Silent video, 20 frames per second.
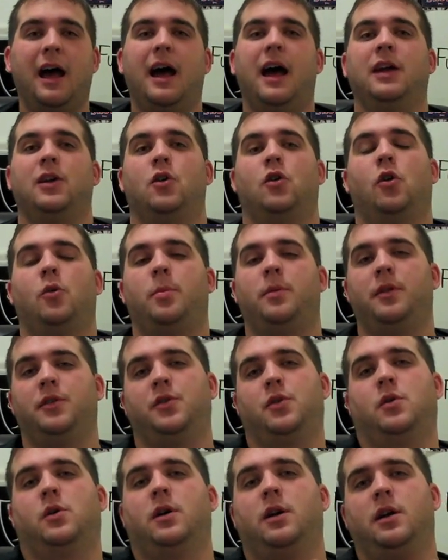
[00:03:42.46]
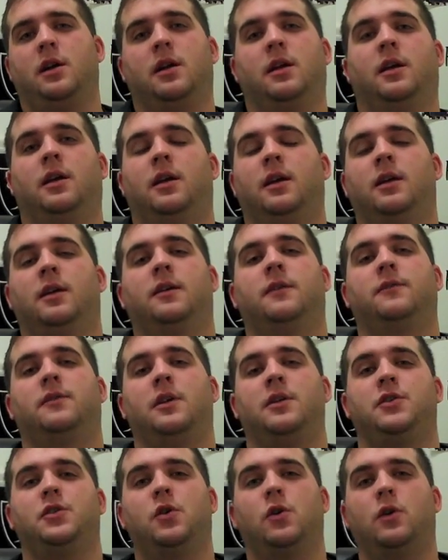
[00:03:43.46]
I go to open the door,
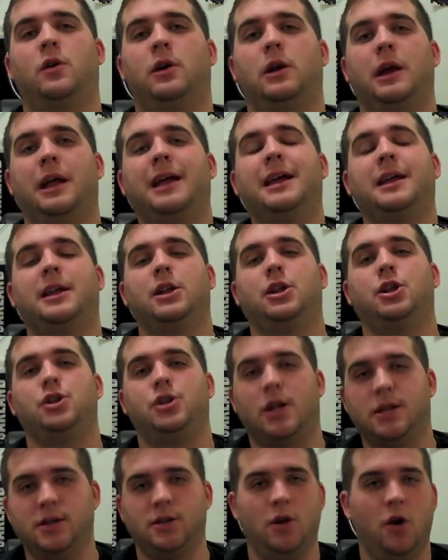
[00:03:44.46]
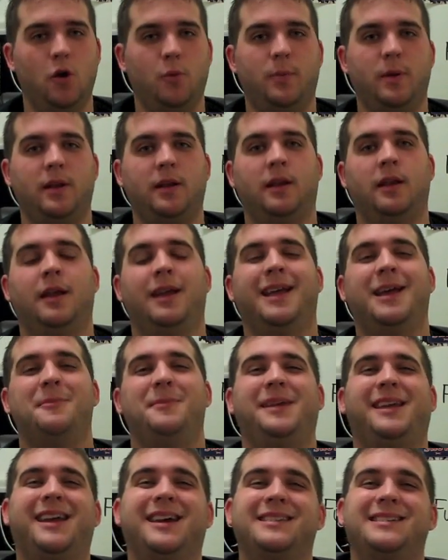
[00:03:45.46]
front door doesn't open
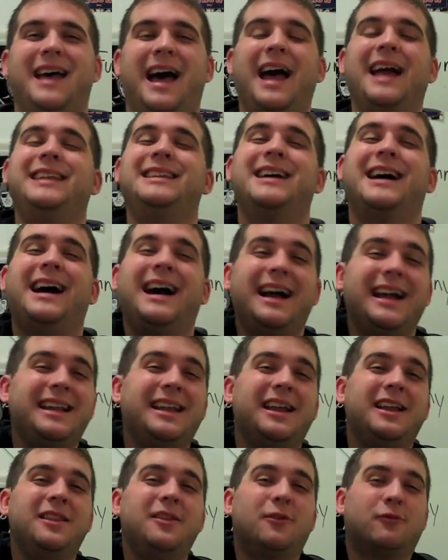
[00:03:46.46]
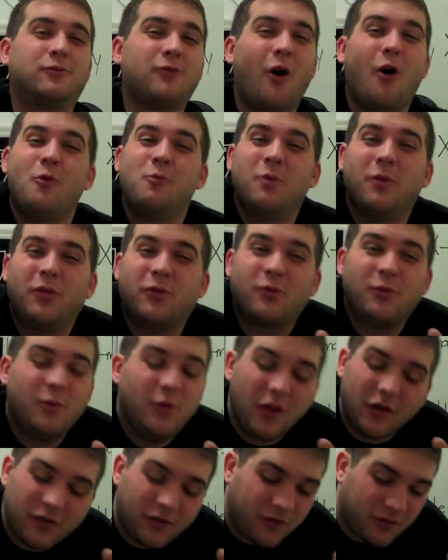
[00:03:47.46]
because I tied the rope through
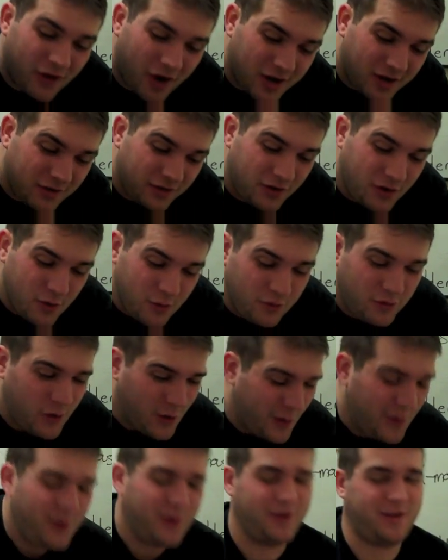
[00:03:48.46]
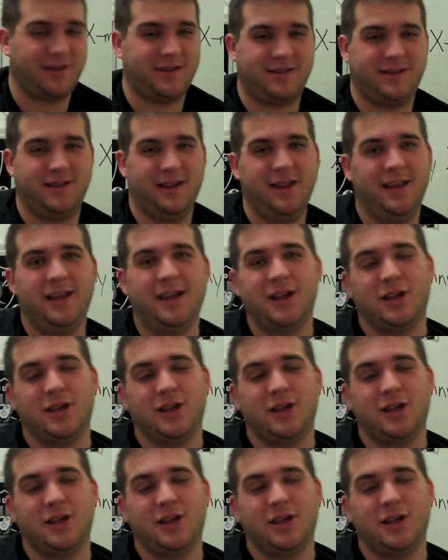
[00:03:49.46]
the front 2 doors.